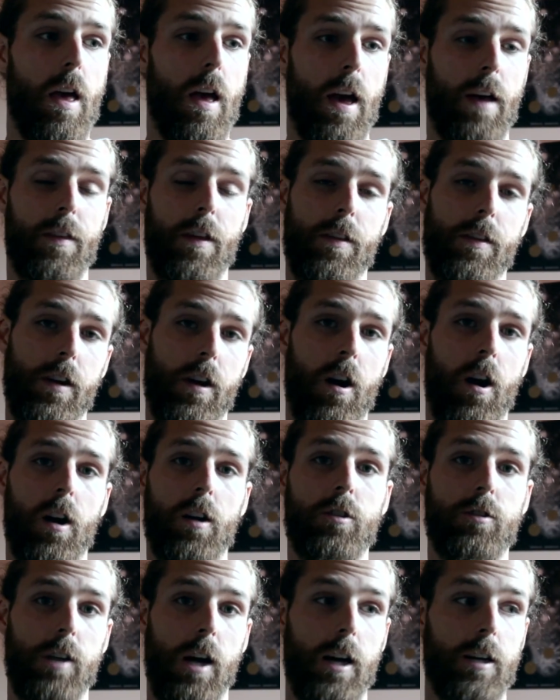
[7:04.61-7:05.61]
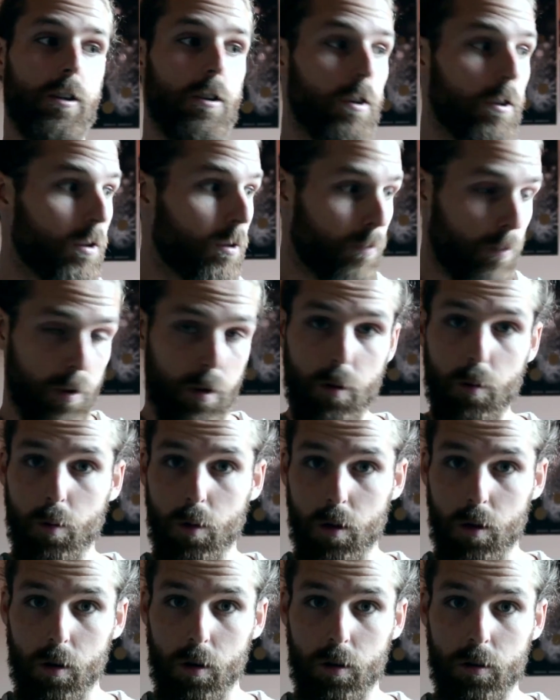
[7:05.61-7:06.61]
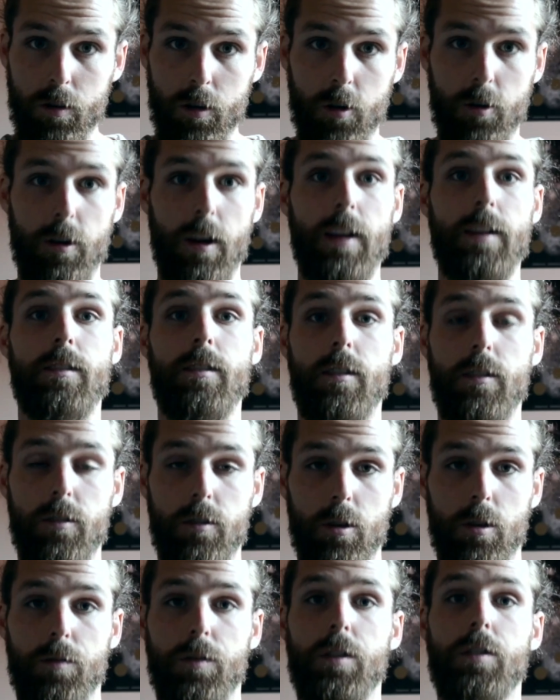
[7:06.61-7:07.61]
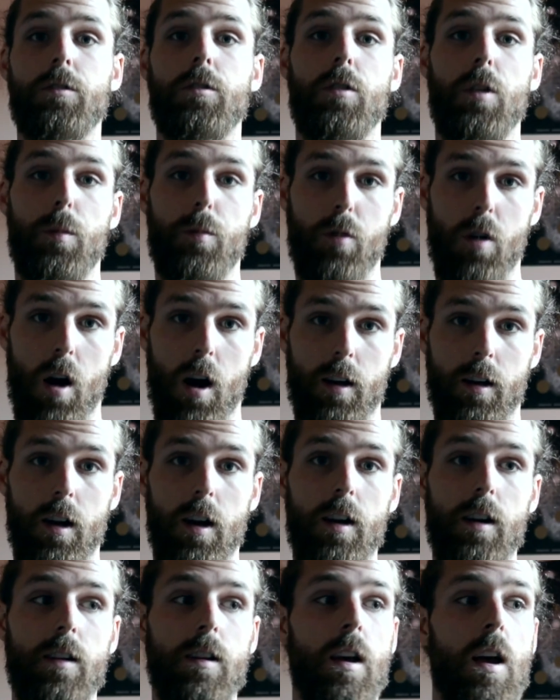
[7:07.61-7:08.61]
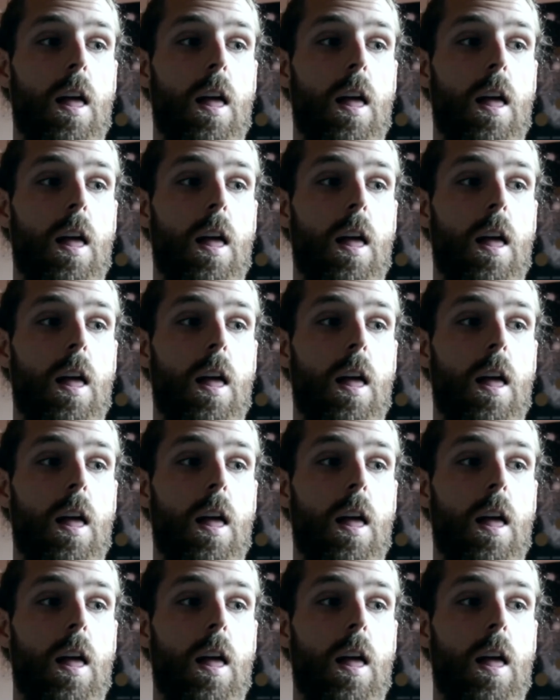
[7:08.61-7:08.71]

and then the contractor in the real world creates the service or the product